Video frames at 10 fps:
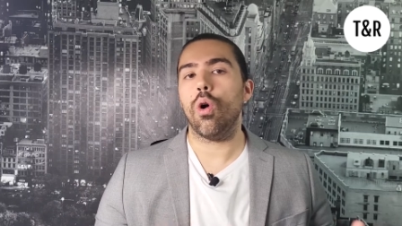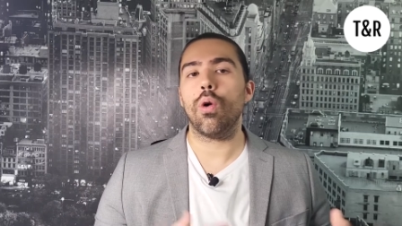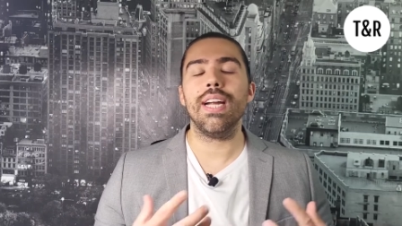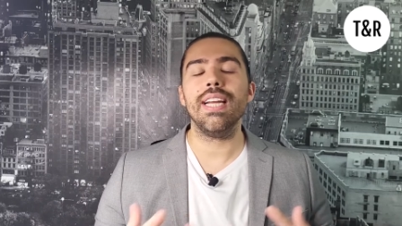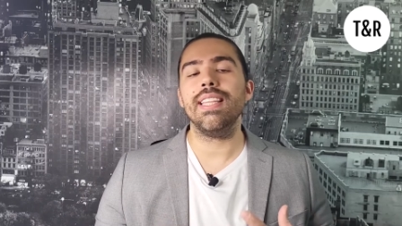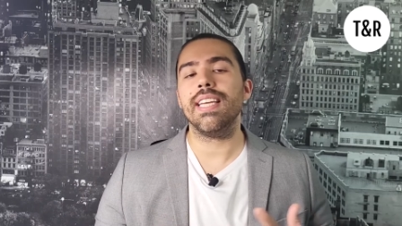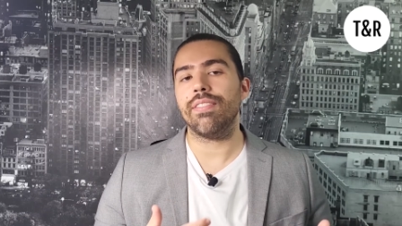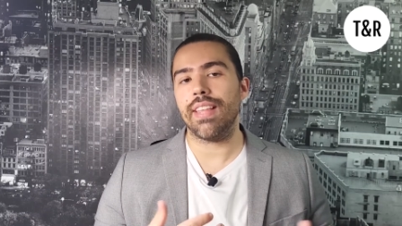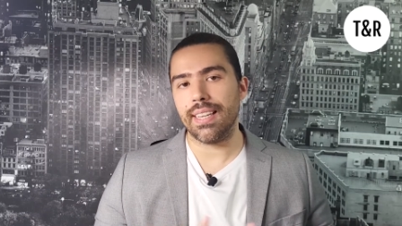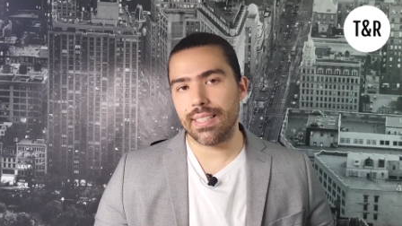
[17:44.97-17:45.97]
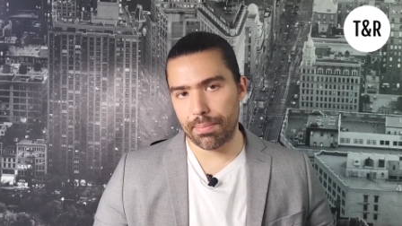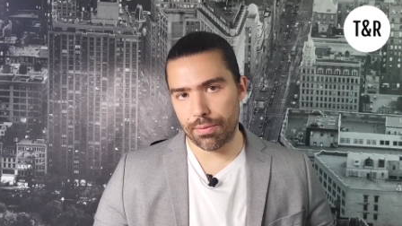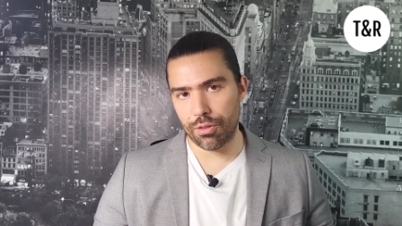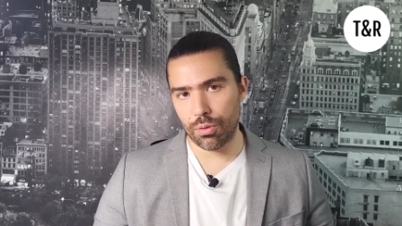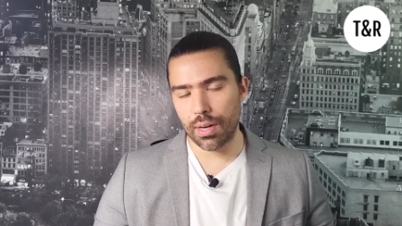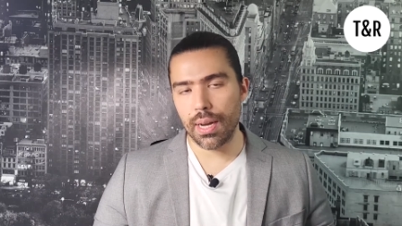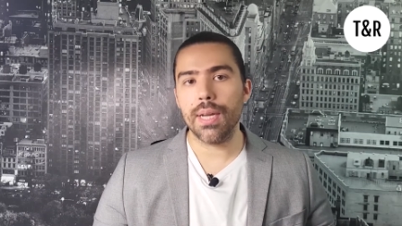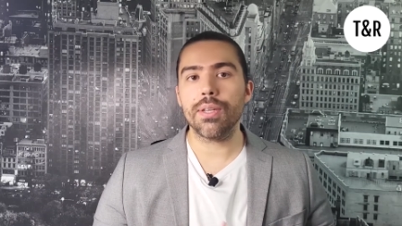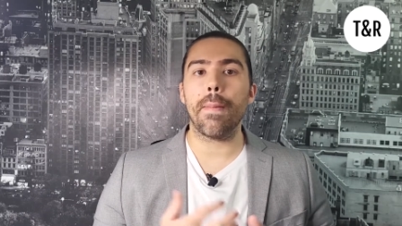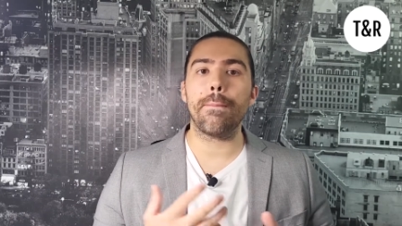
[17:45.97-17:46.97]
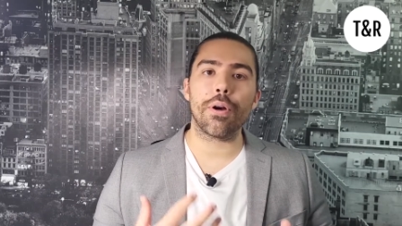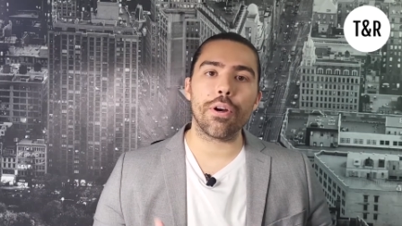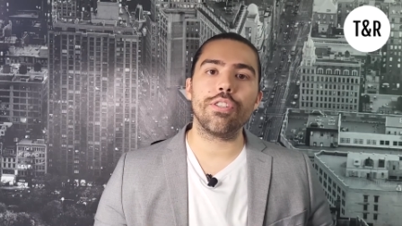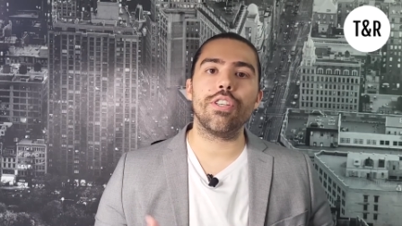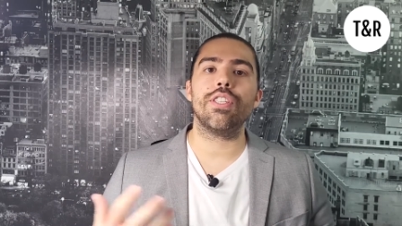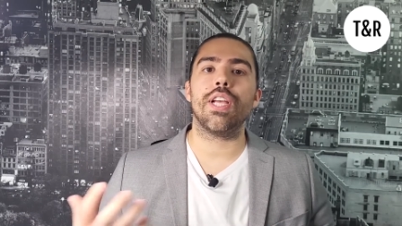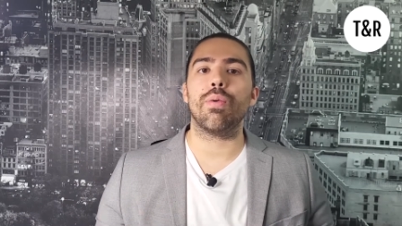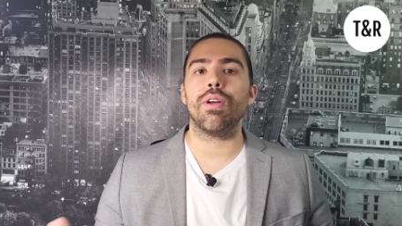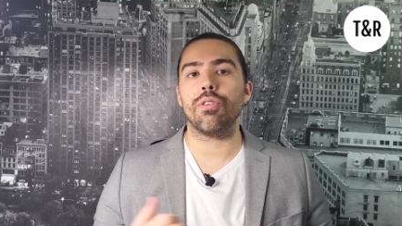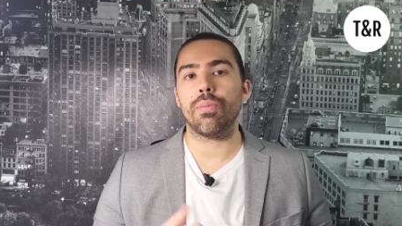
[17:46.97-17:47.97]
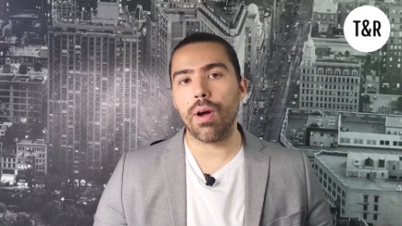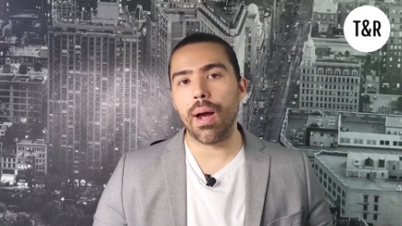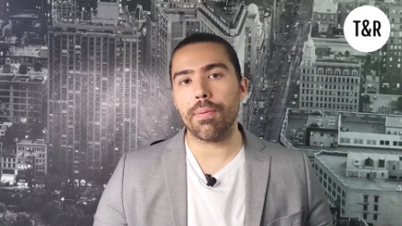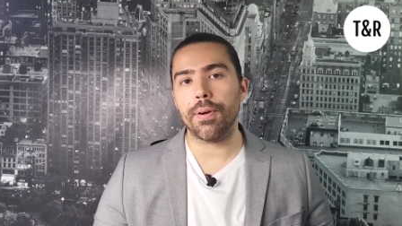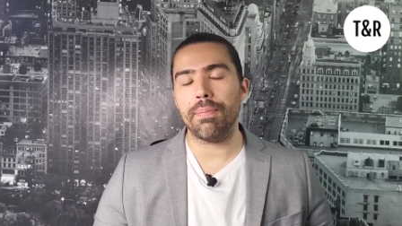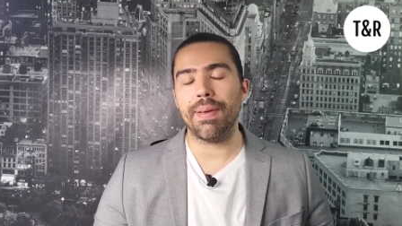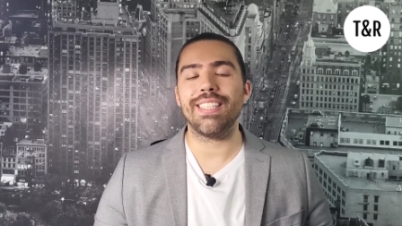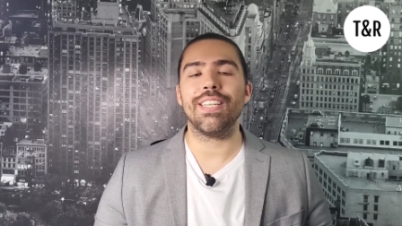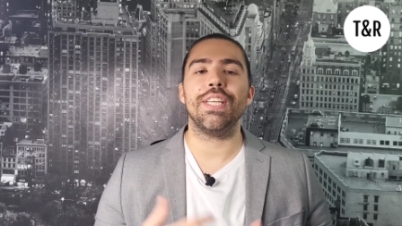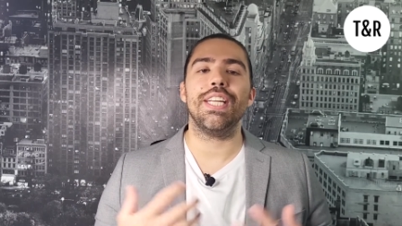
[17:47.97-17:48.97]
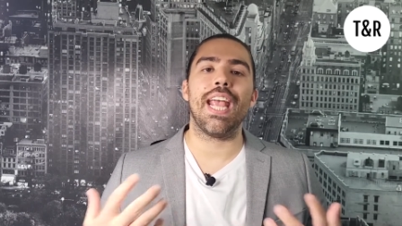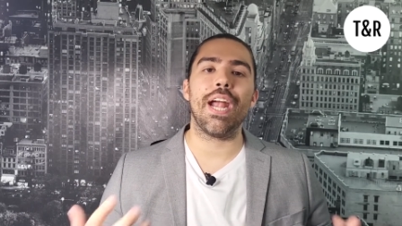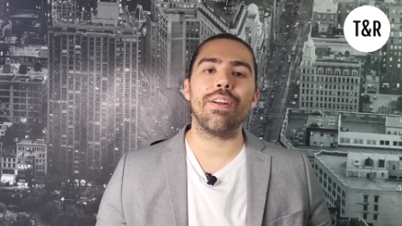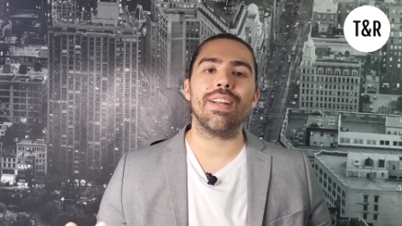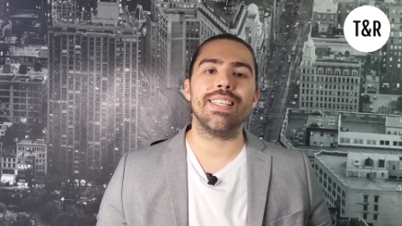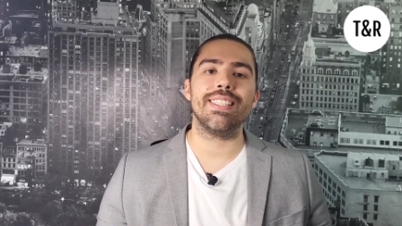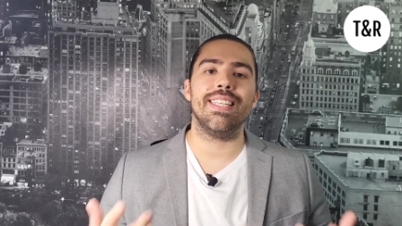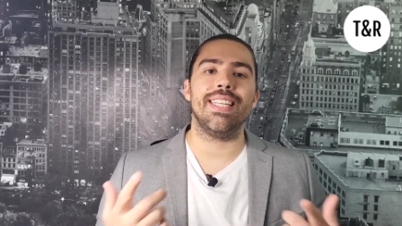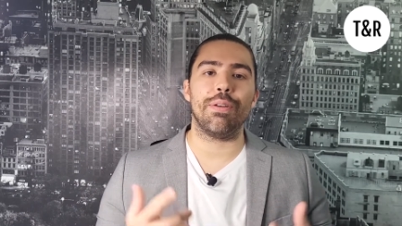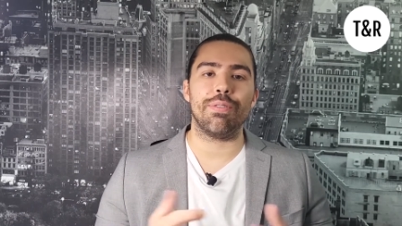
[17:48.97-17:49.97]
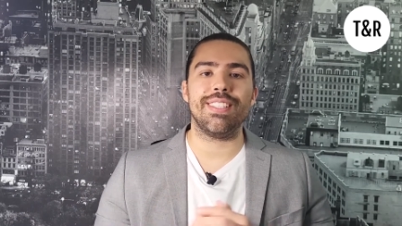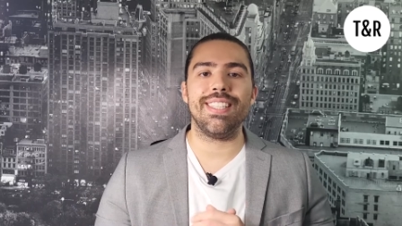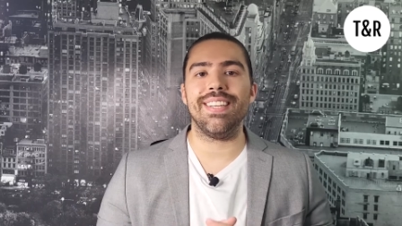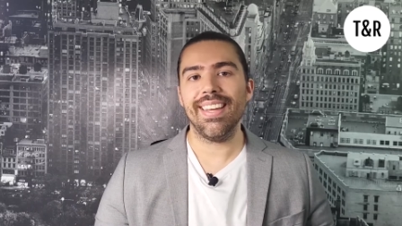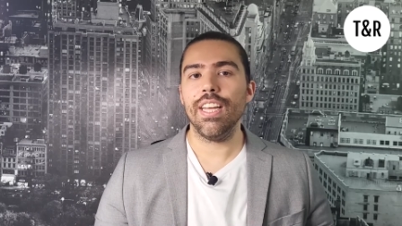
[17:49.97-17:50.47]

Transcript: or anything of that type of sort to purchase a rental property based on the inheritance that they had received.